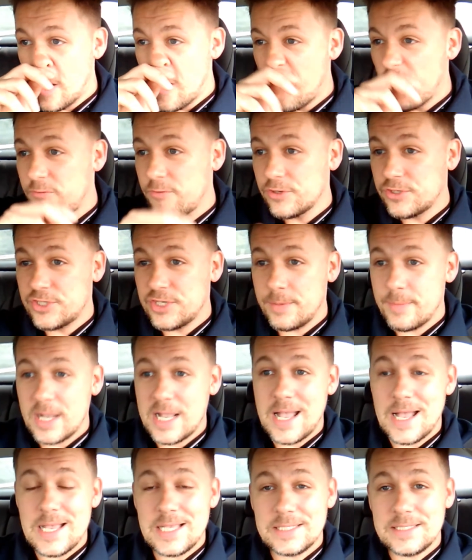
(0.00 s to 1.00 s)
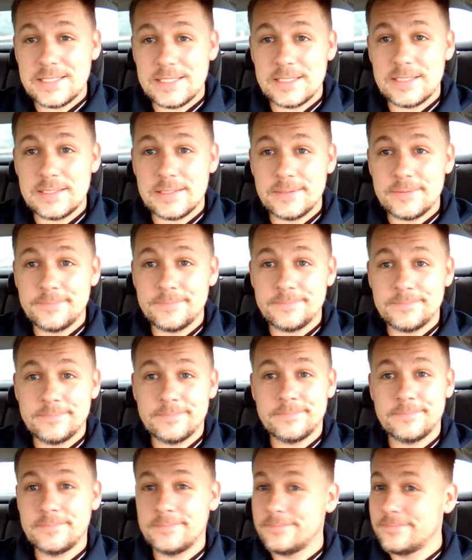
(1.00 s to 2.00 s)
over Jim Acosta,
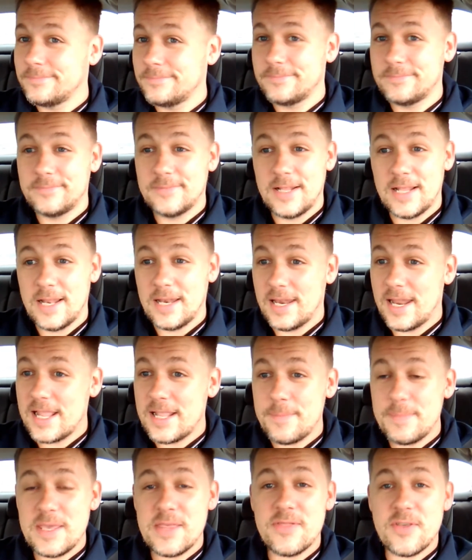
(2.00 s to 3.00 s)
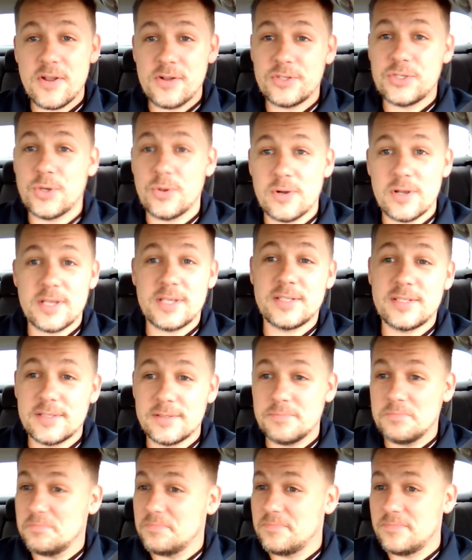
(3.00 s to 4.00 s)
let it be their
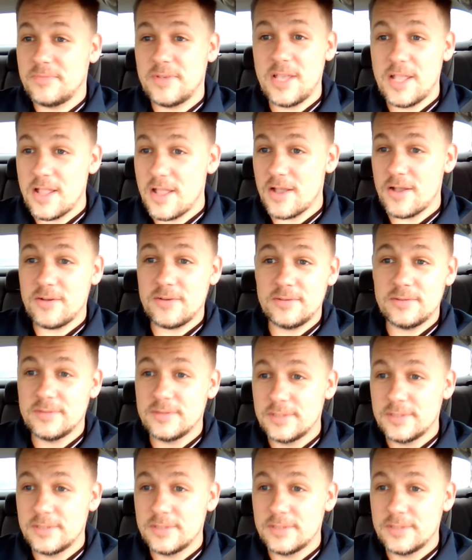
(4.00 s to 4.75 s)
choice, you know.